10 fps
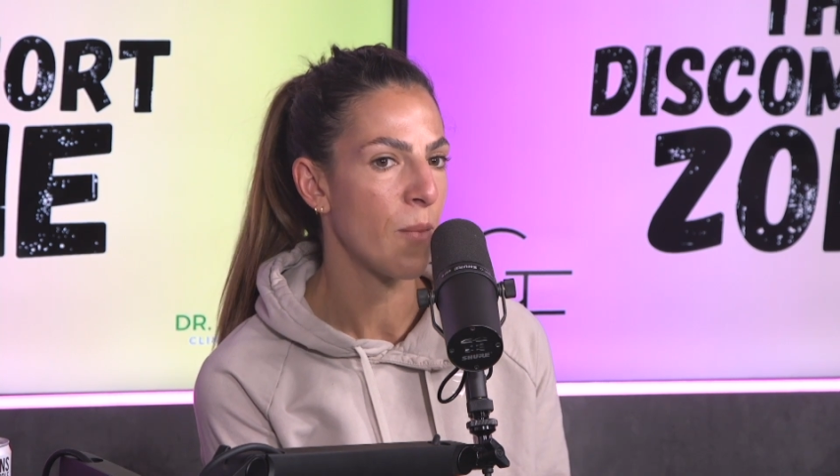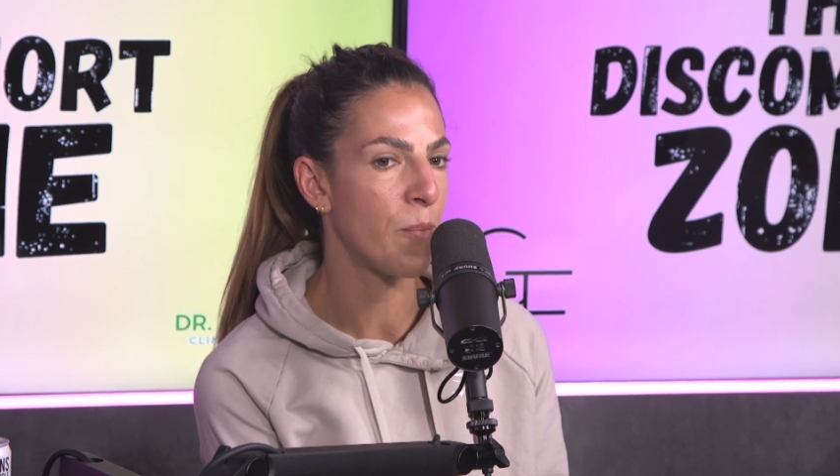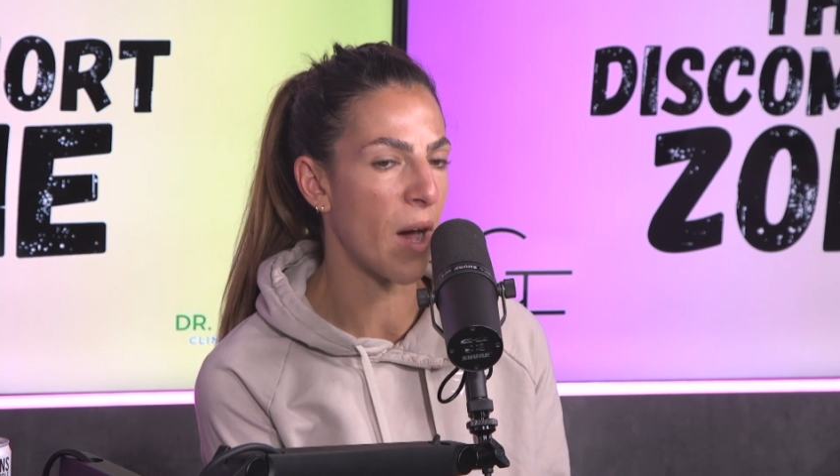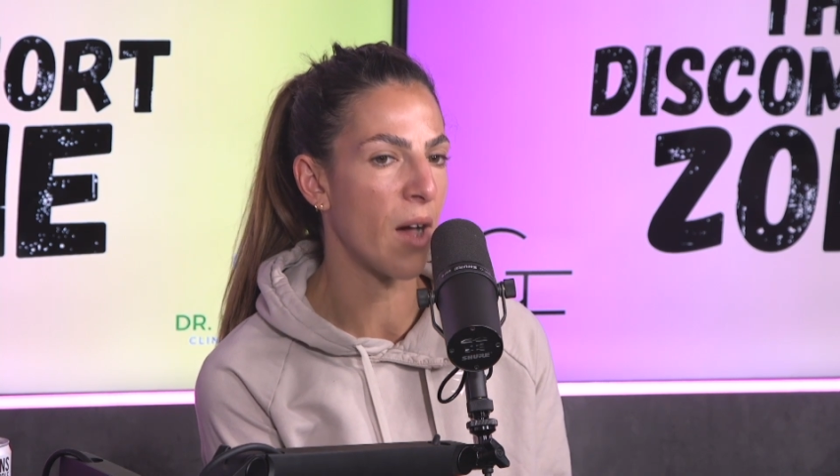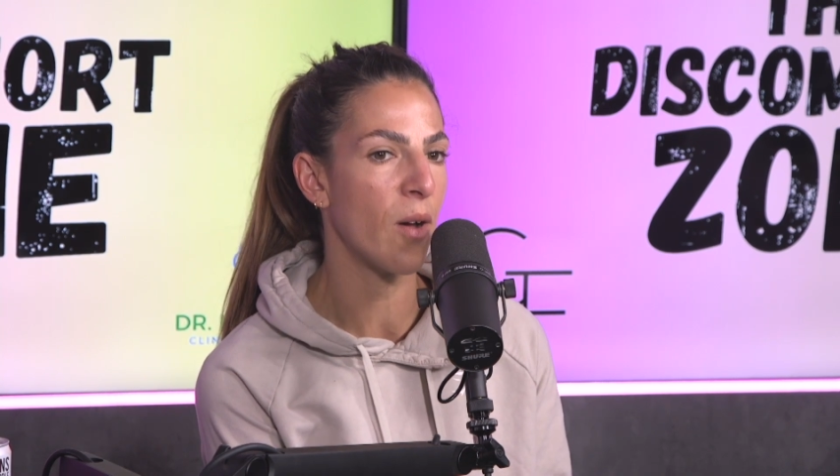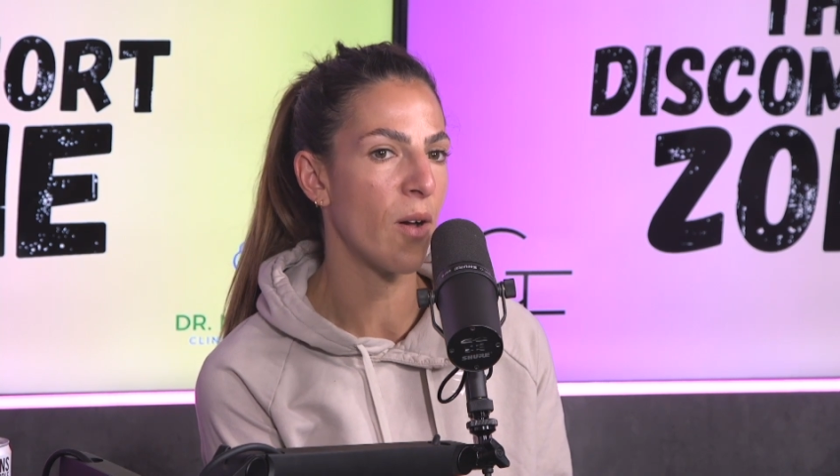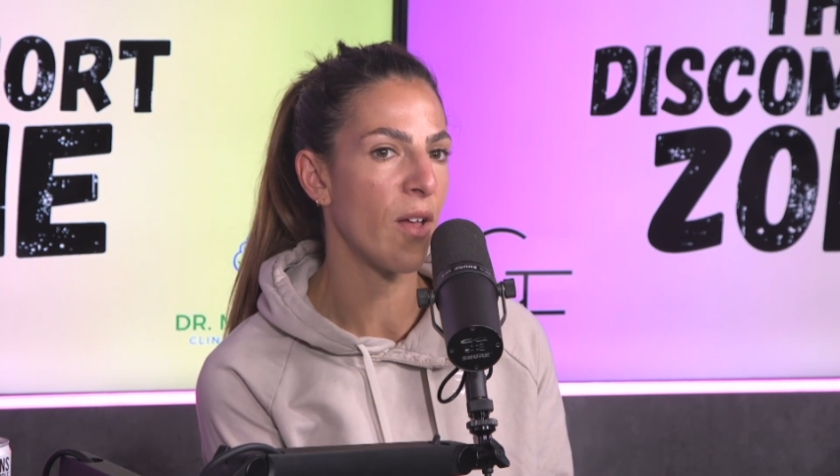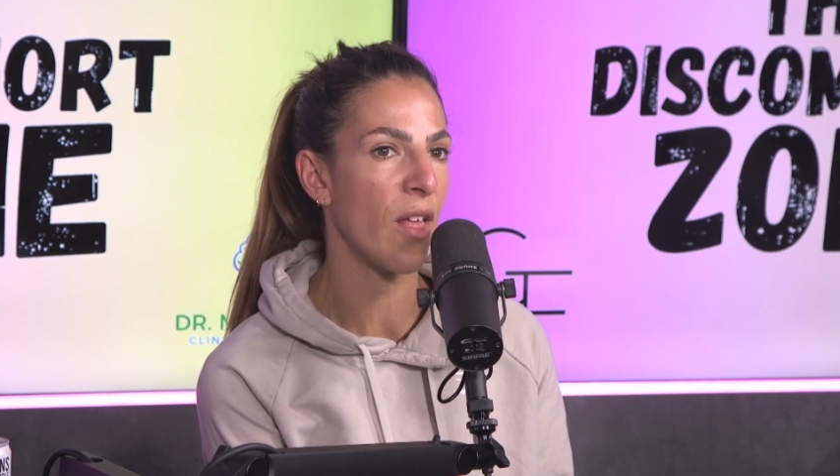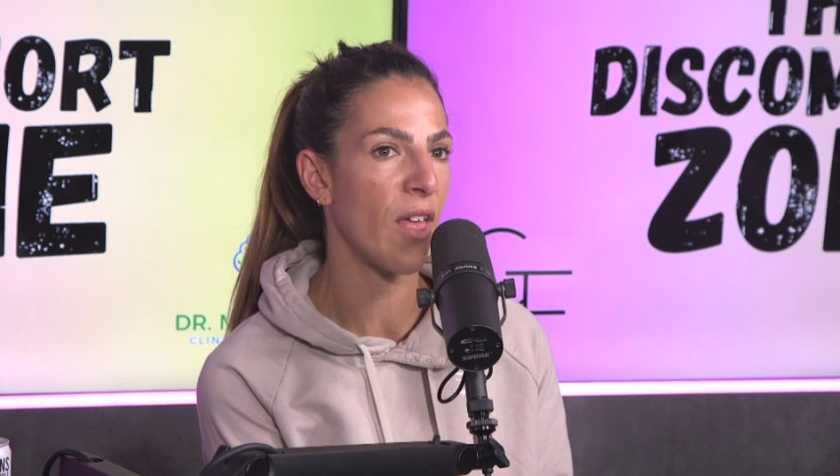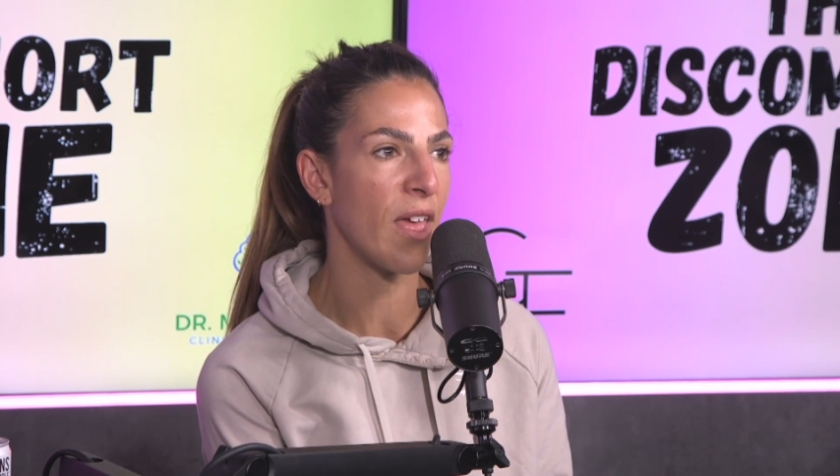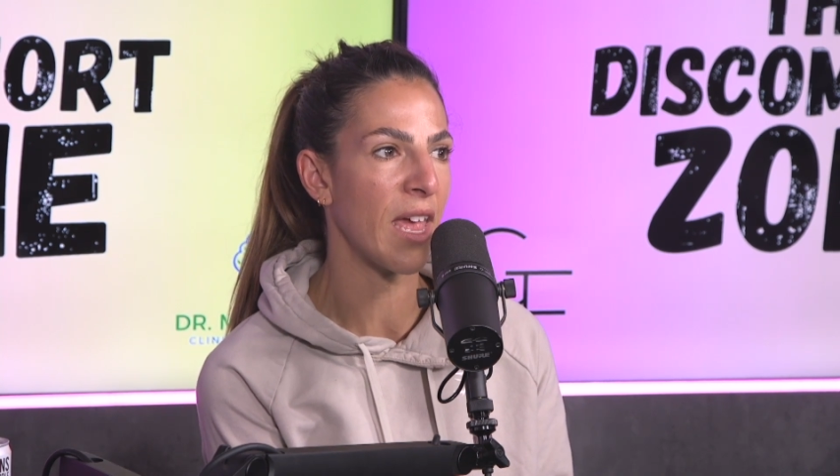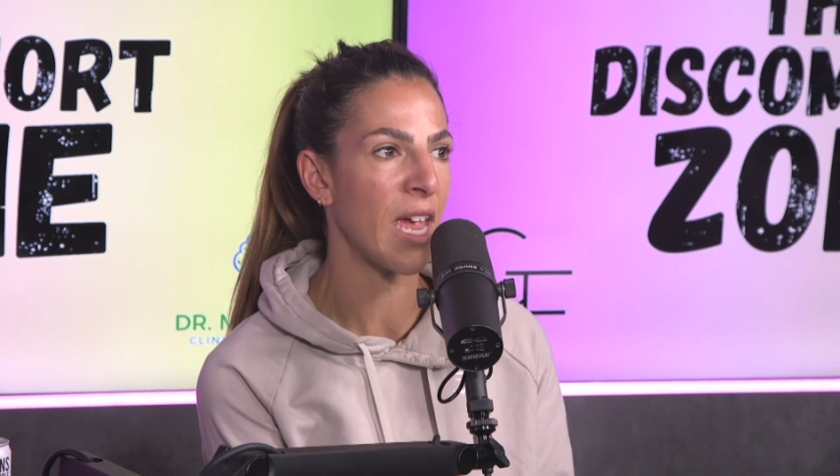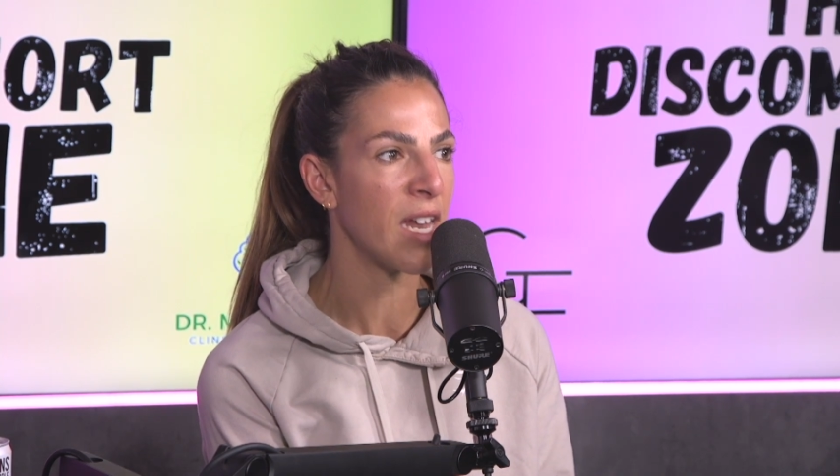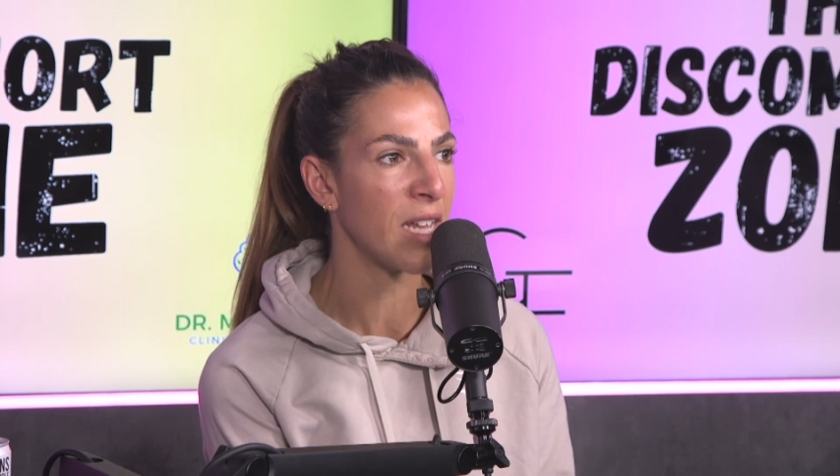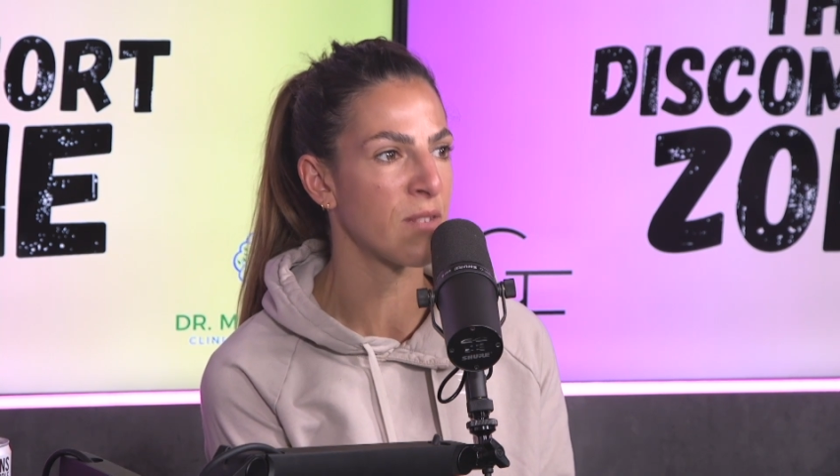but
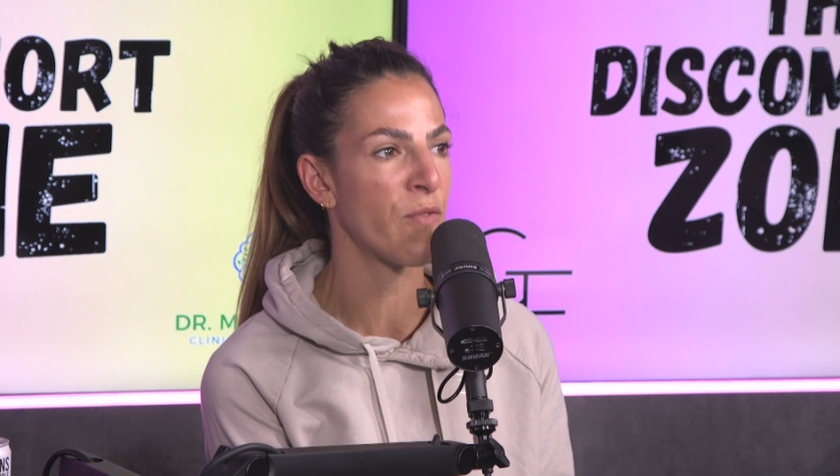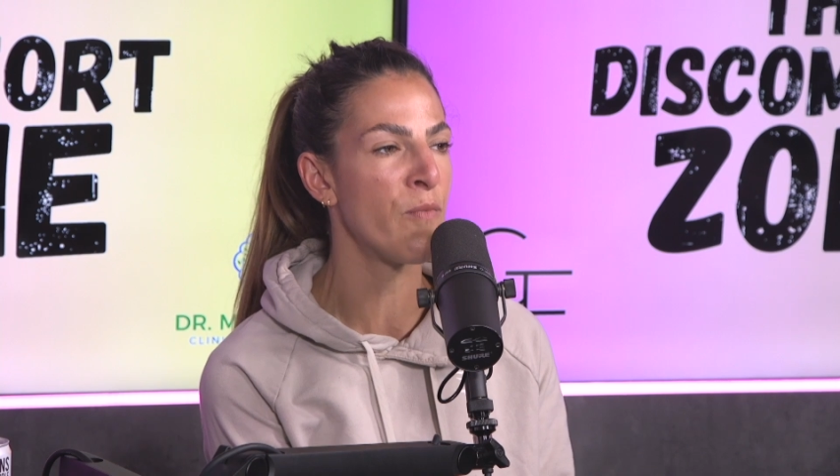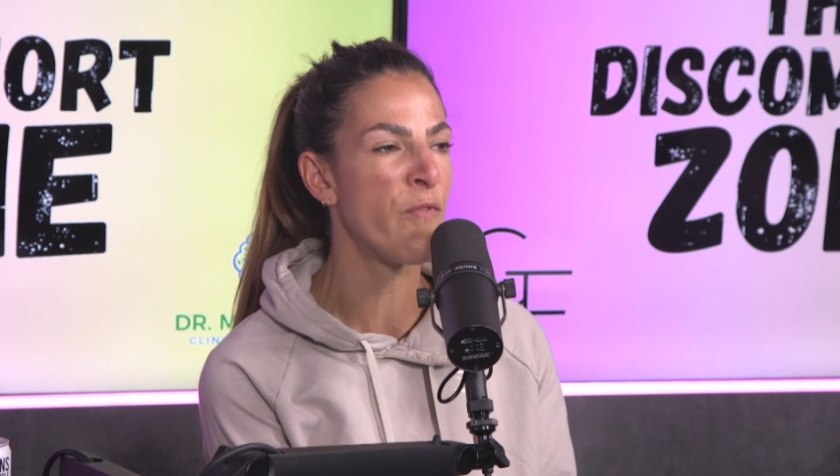it is